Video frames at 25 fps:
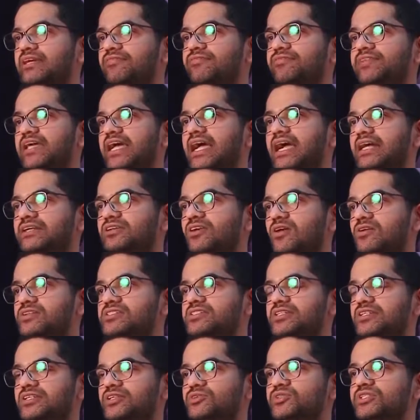if they had
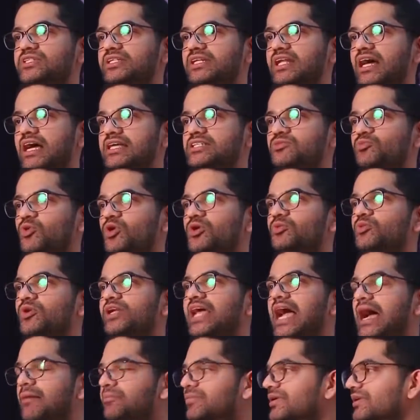constitutionalized, what
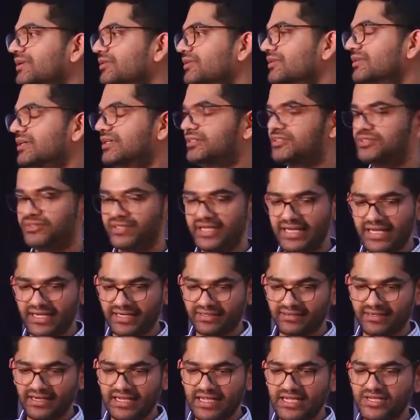would happen to
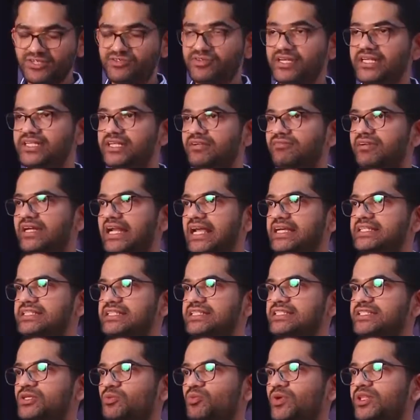their treaty
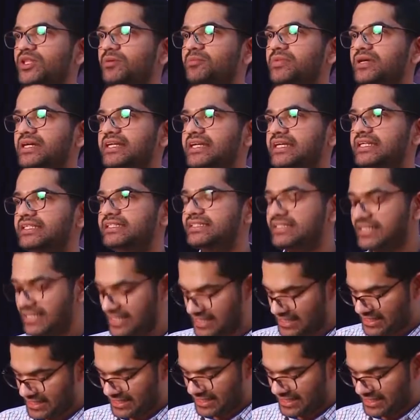relationship with the British,